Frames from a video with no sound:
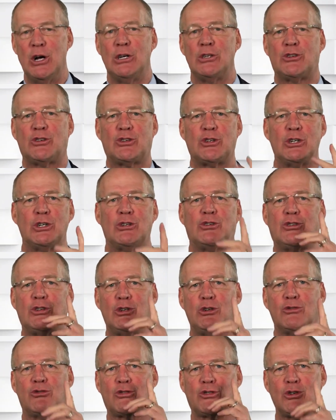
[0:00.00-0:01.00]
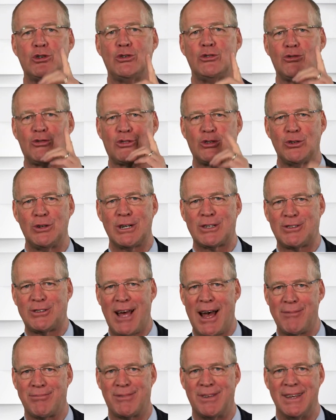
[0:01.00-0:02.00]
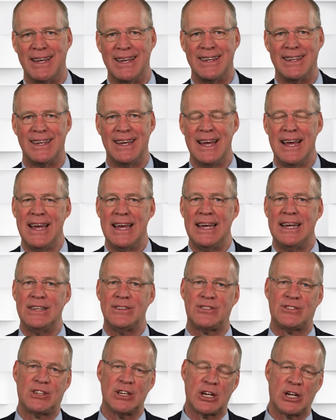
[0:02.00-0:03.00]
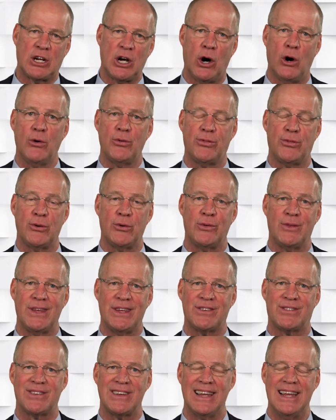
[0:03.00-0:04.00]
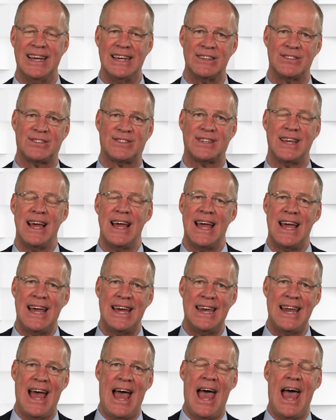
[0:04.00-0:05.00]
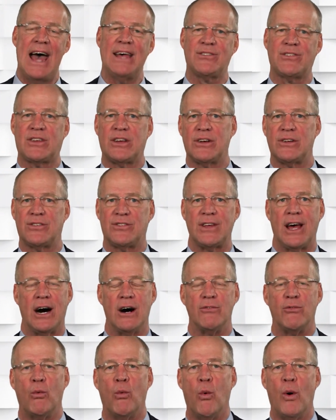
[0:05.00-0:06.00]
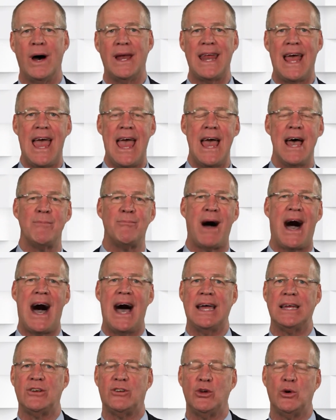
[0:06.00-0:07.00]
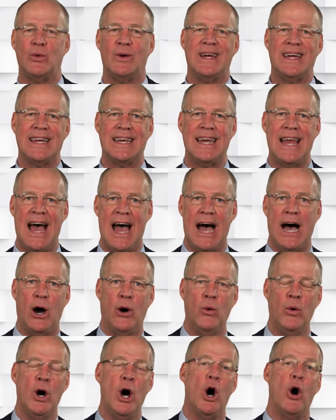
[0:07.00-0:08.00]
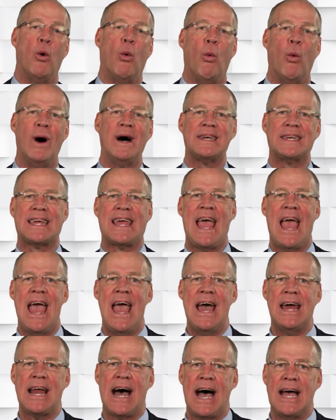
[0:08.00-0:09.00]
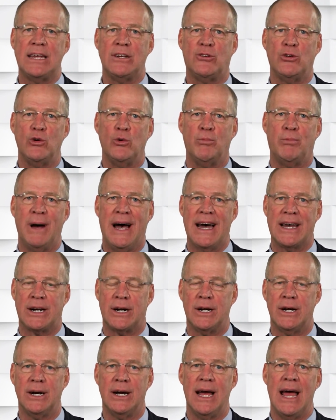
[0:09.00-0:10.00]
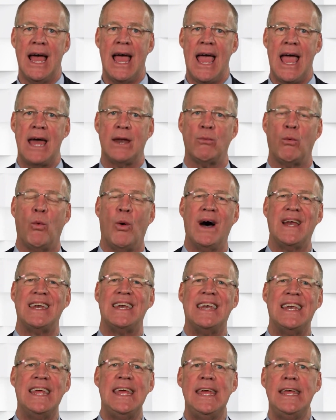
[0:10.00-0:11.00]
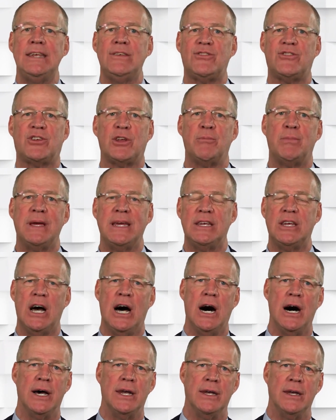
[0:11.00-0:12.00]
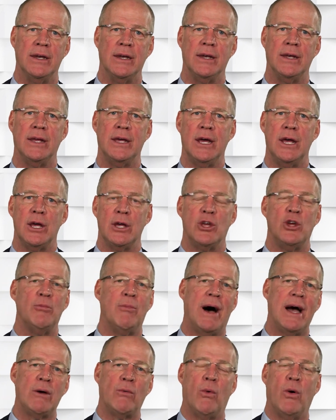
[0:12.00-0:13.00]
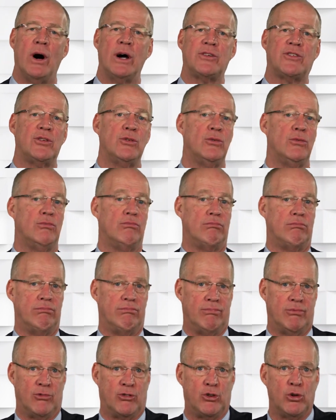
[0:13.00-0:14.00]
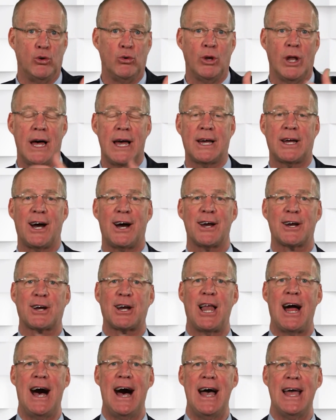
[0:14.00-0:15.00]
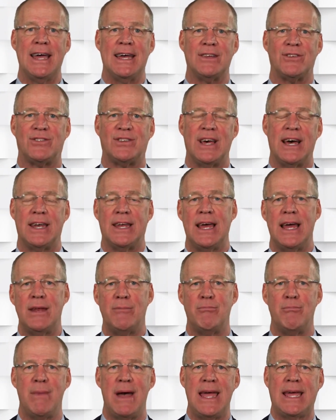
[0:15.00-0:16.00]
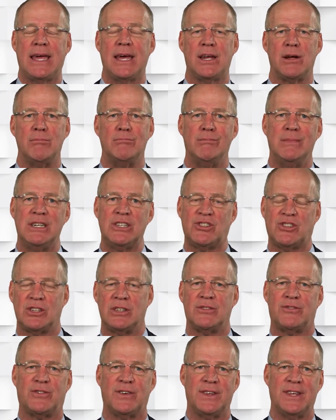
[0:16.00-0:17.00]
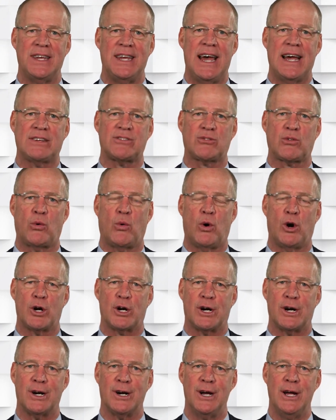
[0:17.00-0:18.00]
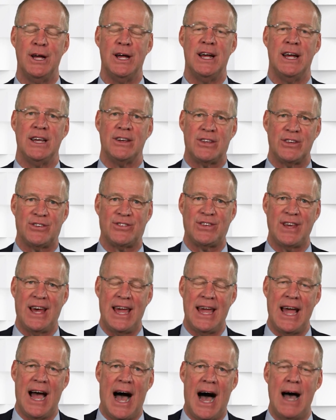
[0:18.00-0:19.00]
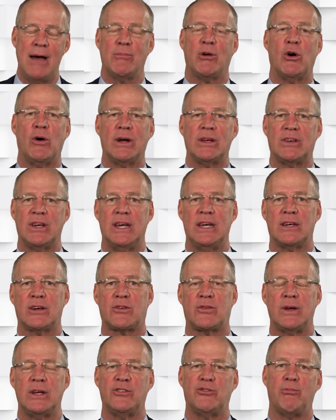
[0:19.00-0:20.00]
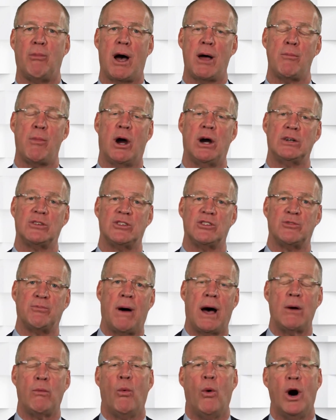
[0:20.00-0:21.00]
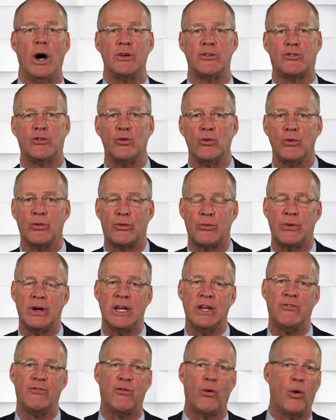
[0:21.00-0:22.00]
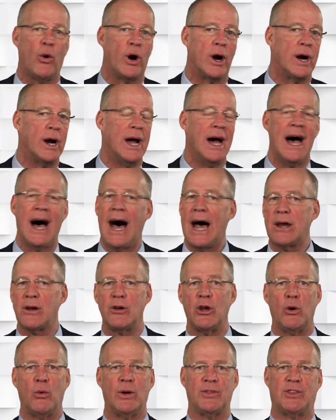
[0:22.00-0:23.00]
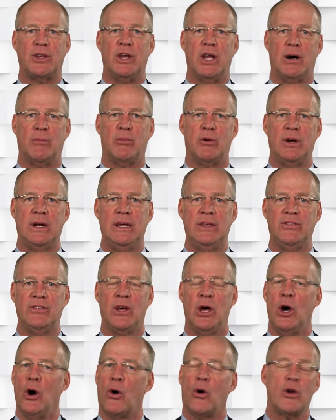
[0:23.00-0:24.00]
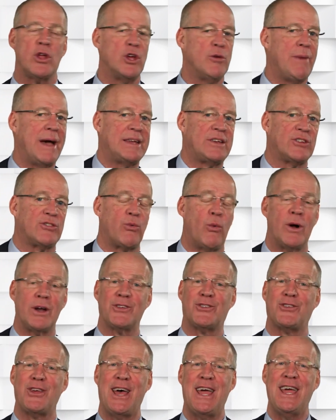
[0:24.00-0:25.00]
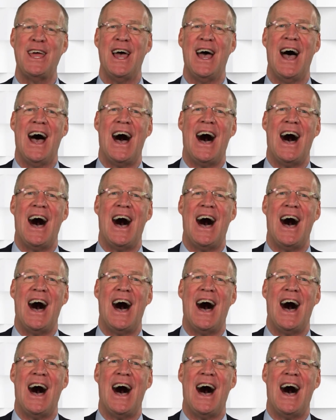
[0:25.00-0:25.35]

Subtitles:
should you choose to accept it, is to go through this list and ask yourself, what am I doing now? What can I do better? And what needs to be done? You might want to do like our client said and make it a mission for the next quarter to say, I'm going to increase my margins by 1, 2, 3, 4. I don't know what the number is. Or you may just want to say,